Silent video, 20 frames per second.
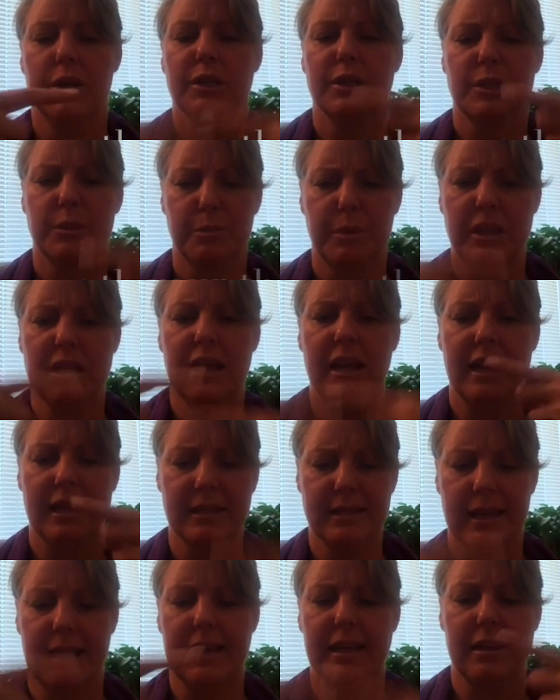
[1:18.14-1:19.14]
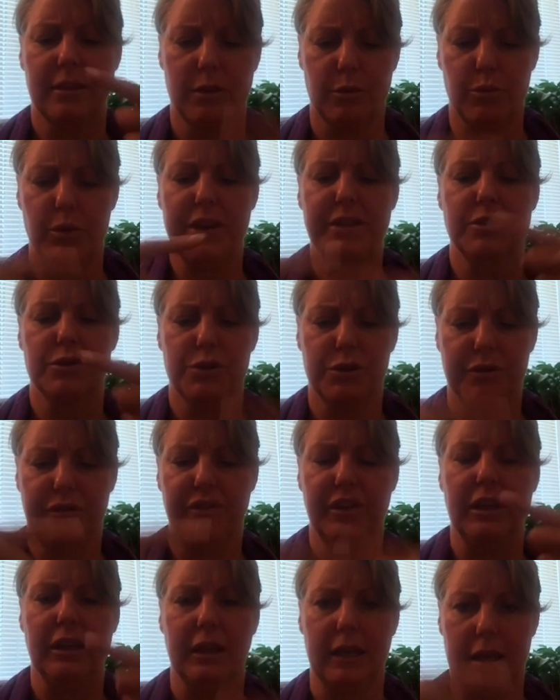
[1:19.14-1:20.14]
Spin that anxiety at the rate that you're
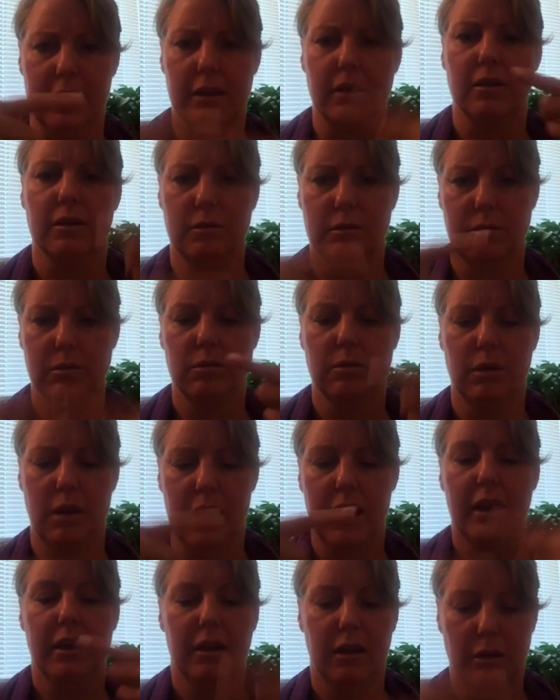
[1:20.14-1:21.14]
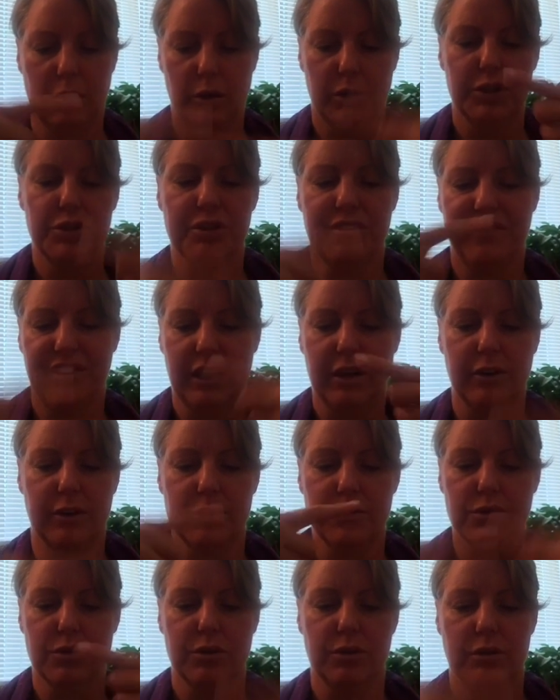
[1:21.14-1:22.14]
feeling it. Now look at your
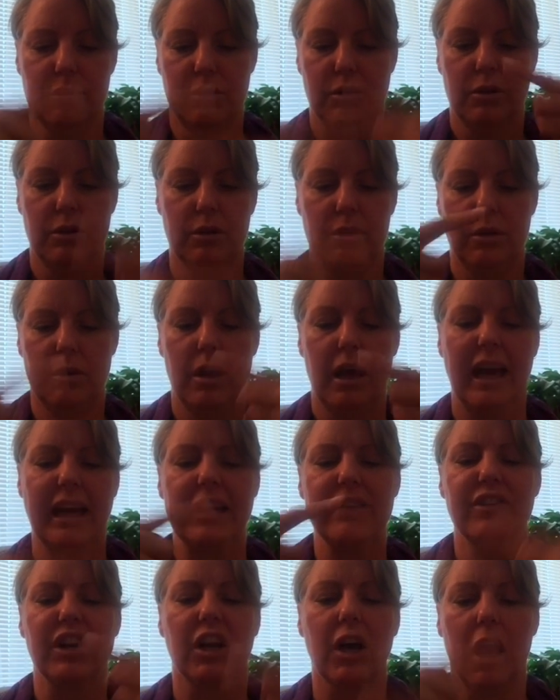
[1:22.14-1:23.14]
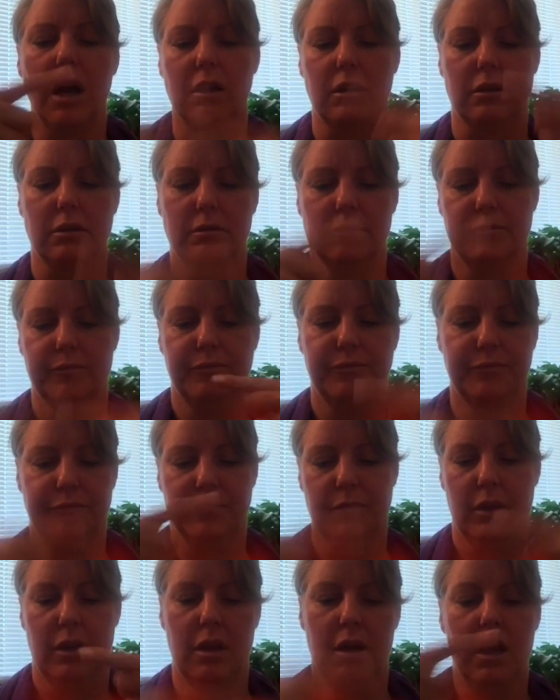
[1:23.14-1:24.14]
fingers and give it a color.
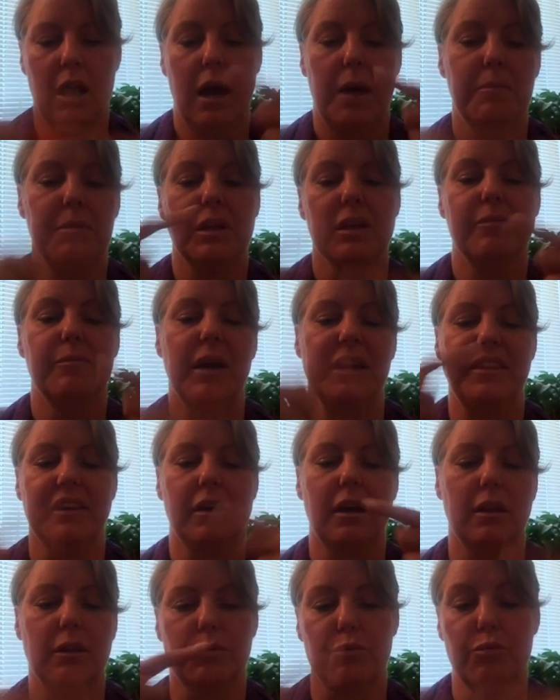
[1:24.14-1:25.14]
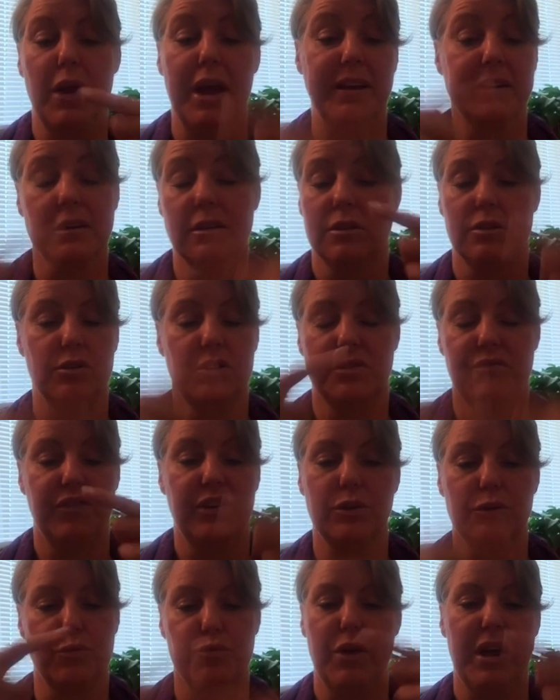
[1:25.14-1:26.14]
I'm going to give mine the color red because it just
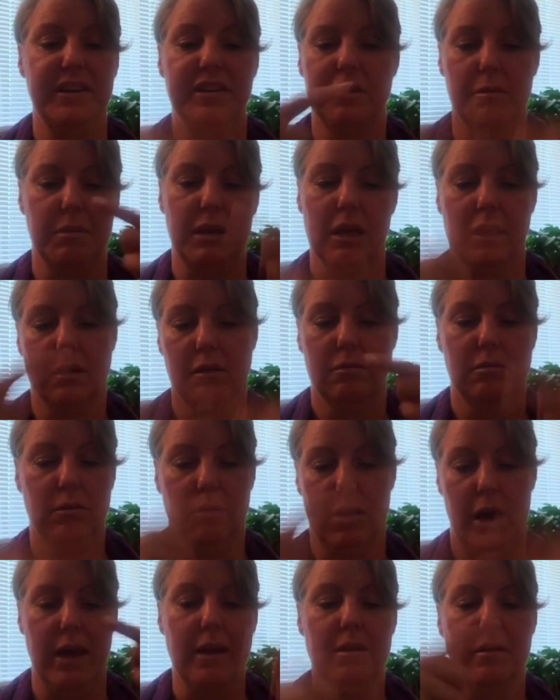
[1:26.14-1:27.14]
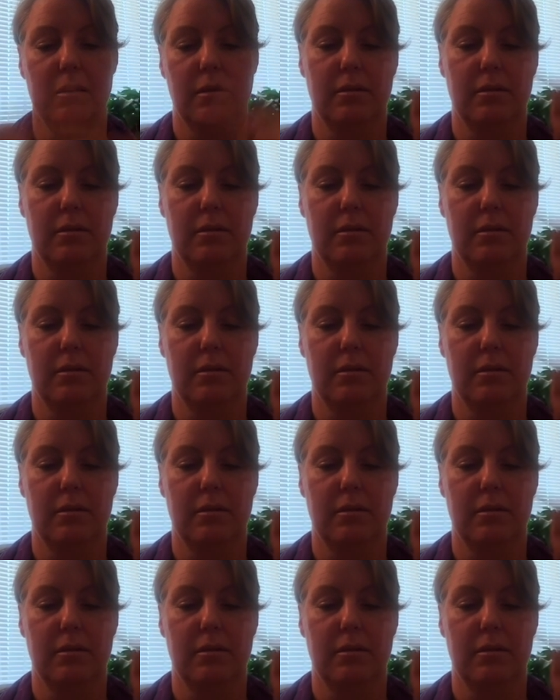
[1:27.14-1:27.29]
feels red to me, okay?